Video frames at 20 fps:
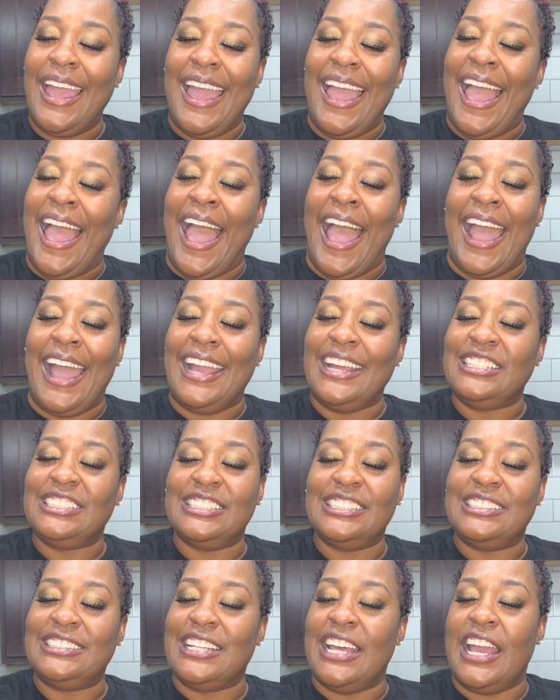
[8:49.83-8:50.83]
I ain't
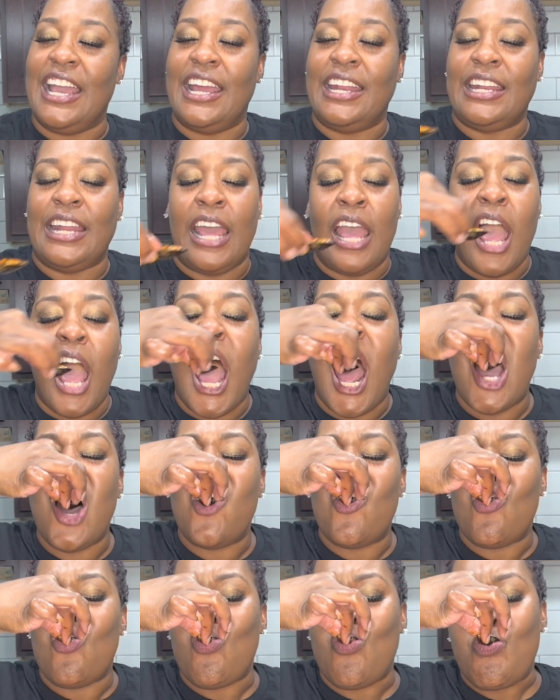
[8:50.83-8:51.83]
just saying that.
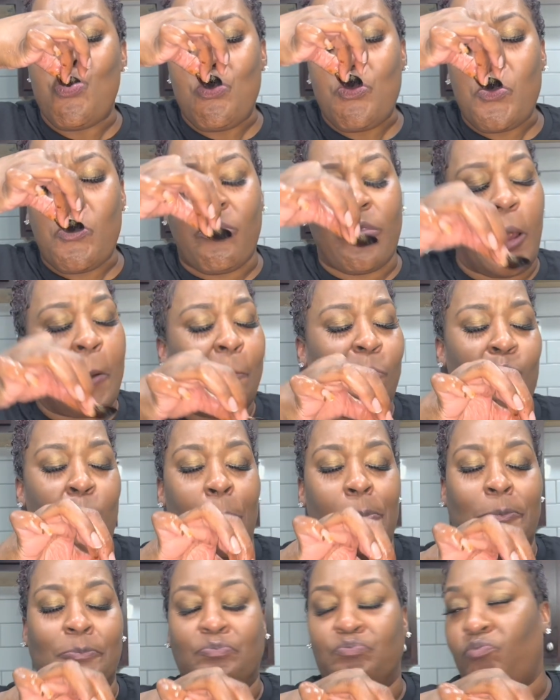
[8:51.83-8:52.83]

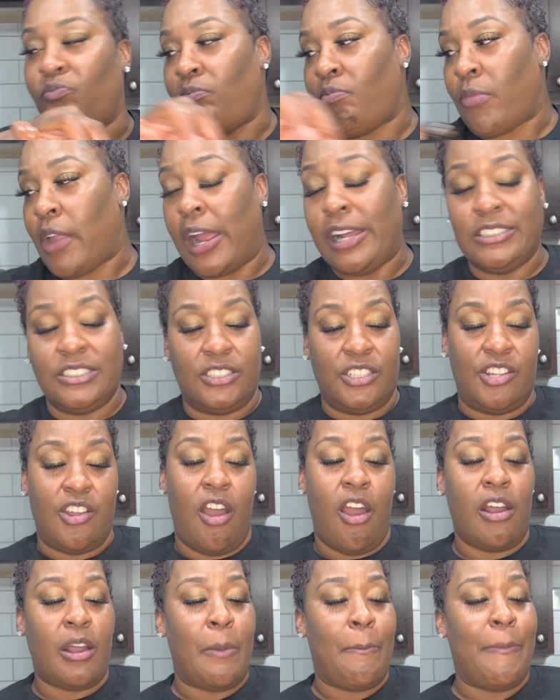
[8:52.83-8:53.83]
So
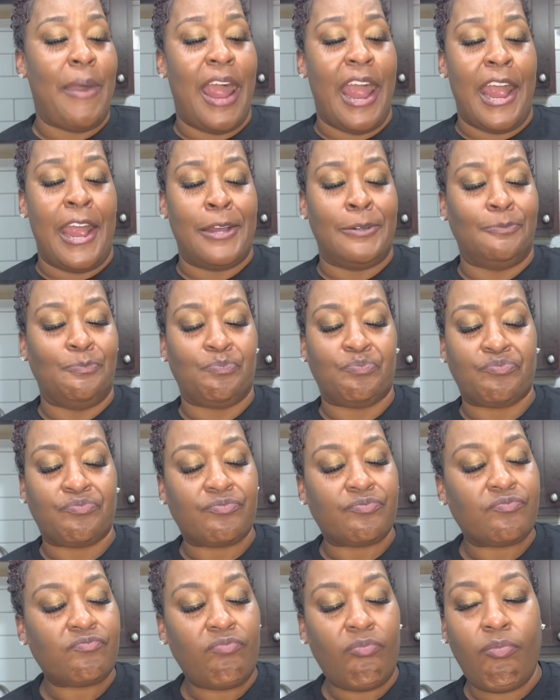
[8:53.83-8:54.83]
y'all can buy it.
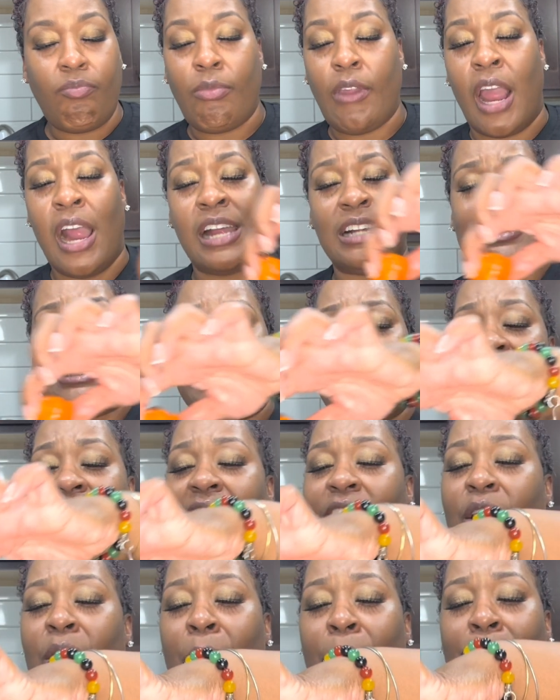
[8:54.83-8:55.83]
Because I
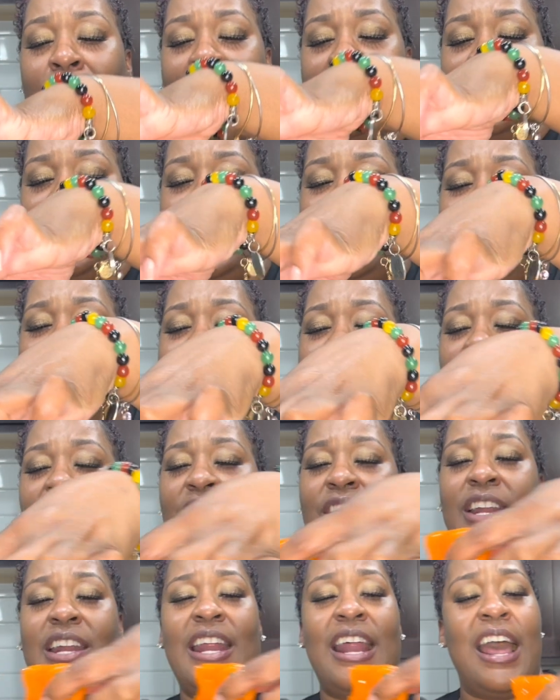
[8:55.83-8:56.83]
ain't gonna put nothing out
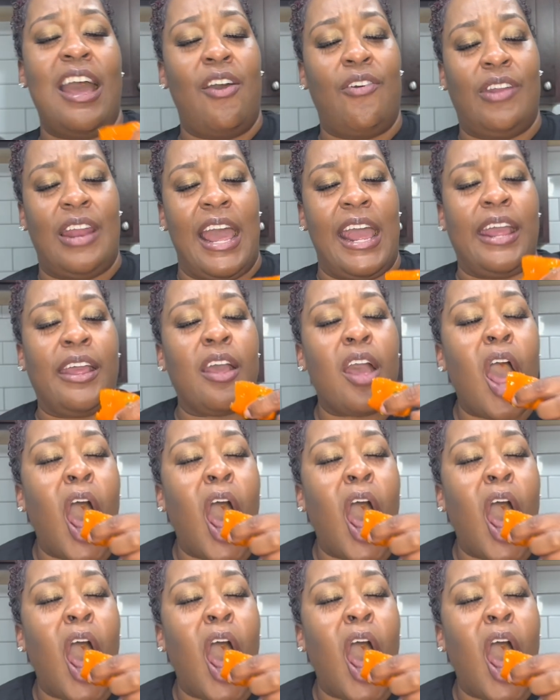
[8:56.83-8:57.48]
here that I don't like.